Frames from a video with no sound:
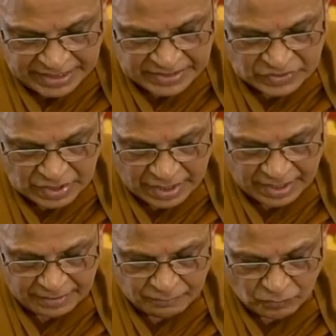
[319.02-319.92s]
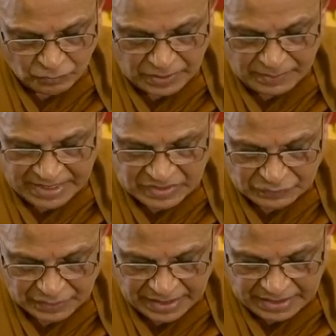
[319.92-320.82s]
his time, women's
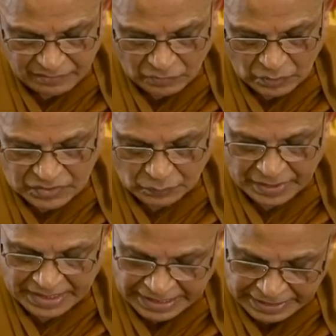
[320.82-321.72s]
freedom was very